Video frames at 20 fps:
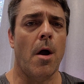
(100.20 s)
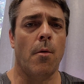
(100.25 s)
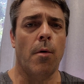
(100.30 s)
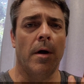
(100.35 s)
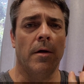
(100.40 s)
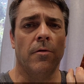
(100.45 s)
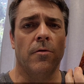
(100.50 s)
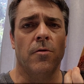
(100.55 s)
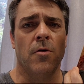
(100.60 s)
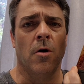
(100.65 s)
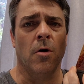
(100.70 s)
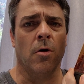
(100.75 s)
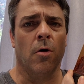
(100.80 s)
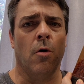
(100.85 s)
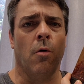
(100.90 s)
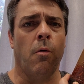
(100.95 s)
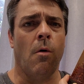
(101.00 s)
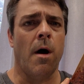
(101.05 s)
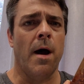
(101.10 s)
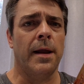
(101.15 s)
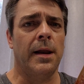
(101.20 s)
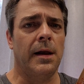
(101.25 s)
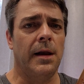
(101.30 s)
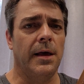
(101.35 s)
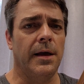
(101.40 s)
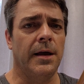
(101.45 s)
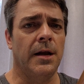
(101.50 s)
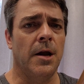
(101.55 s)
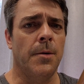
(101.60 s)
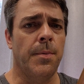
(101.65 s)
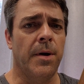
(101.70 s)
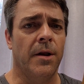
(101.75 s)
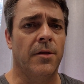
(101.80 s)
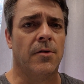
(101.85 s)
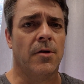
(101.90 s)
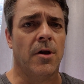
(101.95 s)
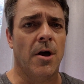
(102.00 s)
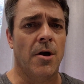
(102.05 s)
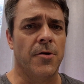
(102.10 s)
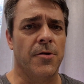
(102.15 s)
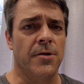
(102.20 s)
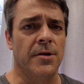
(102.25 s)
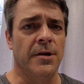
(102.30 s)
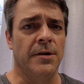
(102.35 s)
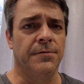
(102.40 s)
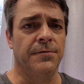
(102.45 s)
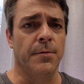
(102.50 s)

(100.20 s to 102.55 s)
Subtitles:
one's not quite 1 litre, but it's close enough